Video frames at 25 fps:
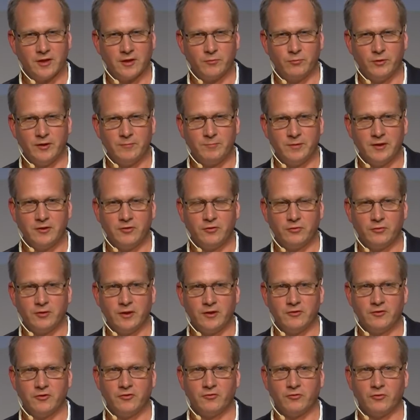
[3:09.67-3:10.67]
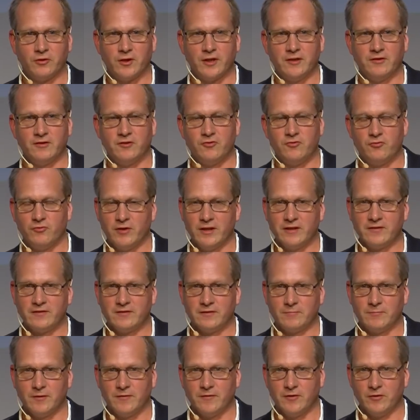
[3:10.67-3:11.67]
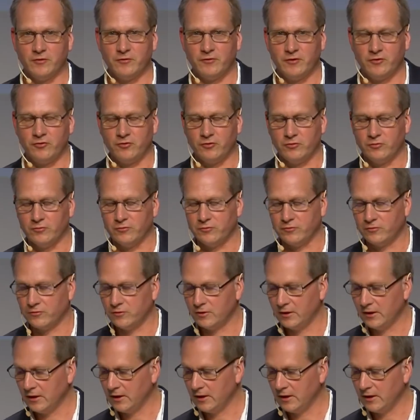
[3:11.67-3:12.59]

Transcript: that we've been doing to try and address some of those issues.